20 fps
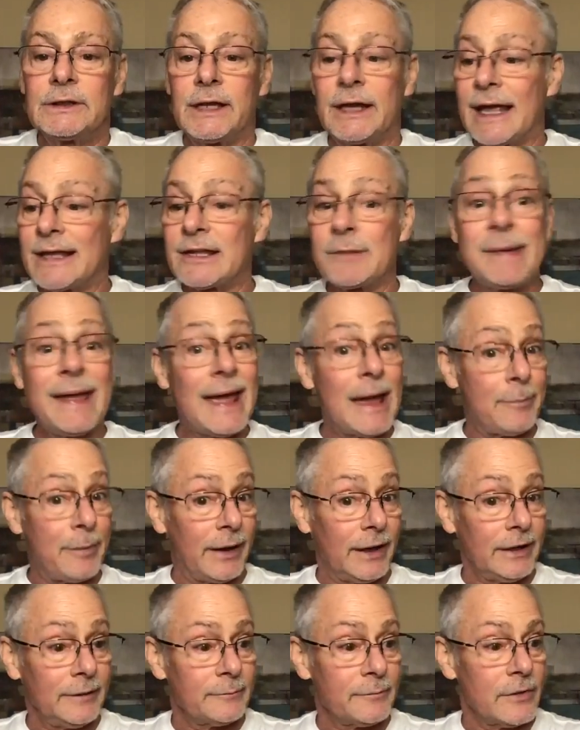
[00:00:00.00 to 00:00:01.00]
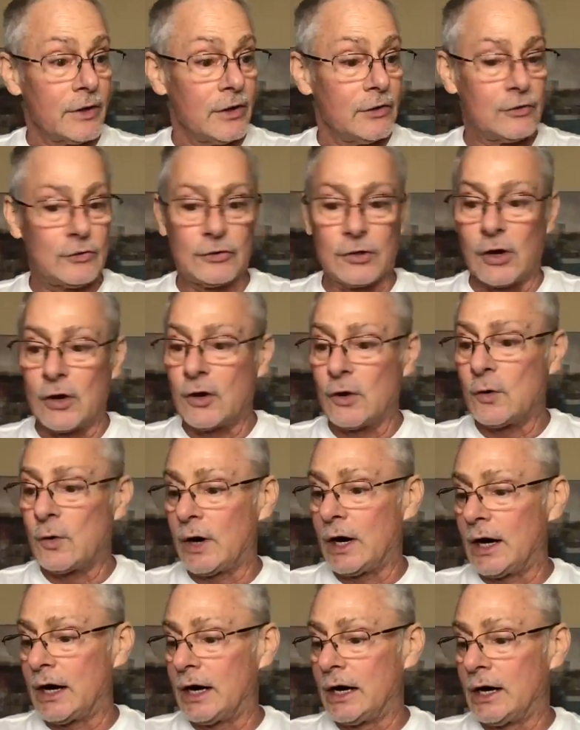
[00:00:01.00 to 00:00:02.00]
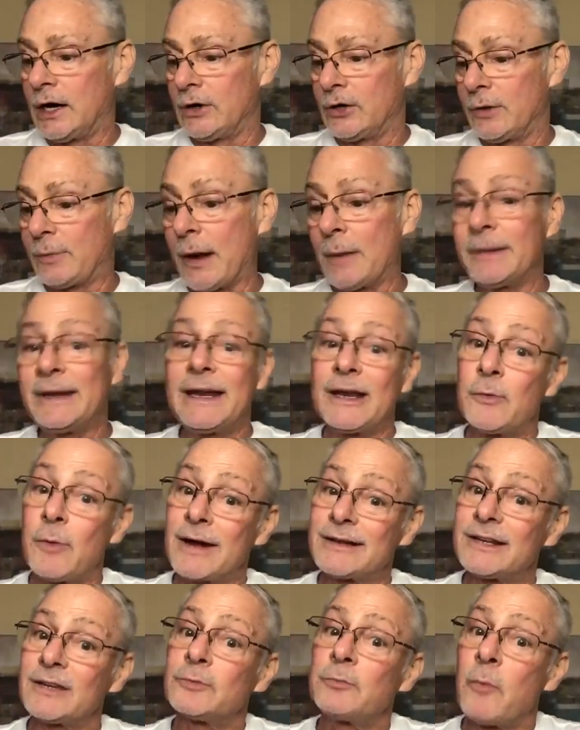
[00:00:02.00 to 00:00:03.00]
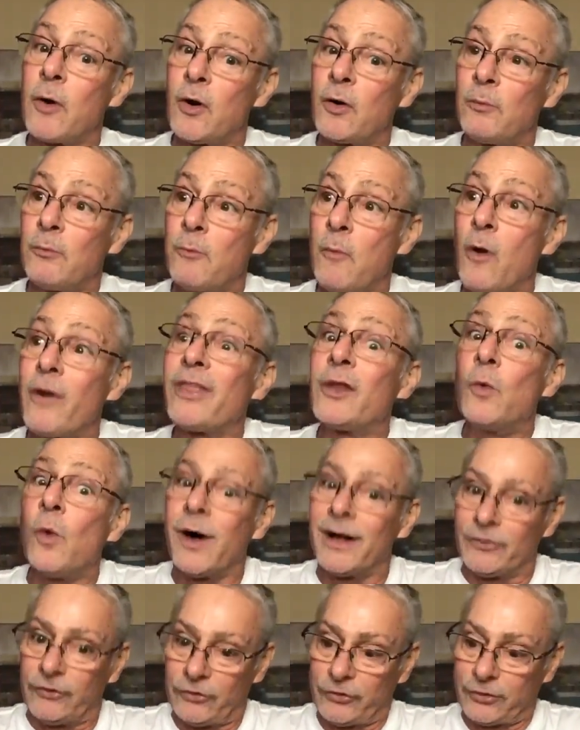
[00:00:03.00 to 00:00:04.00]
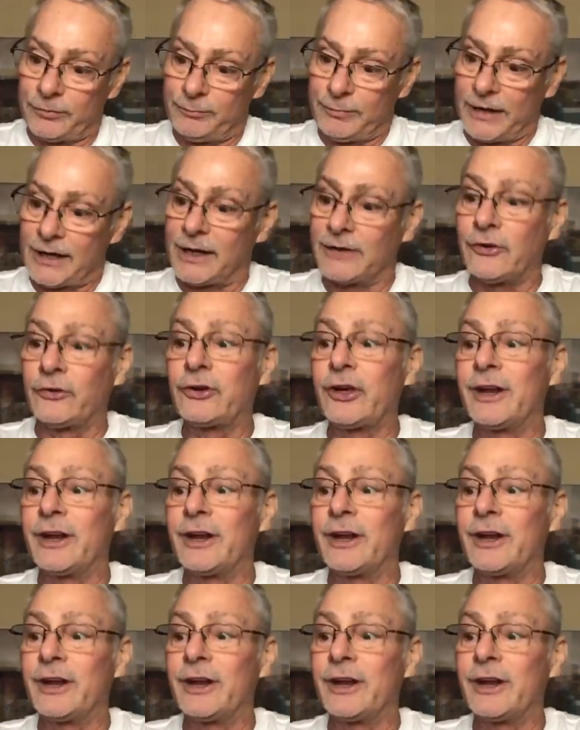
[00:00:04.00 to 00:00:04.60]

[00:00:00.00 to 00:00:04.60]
Today's going to be epic. So you'll probably need to watch this more than once because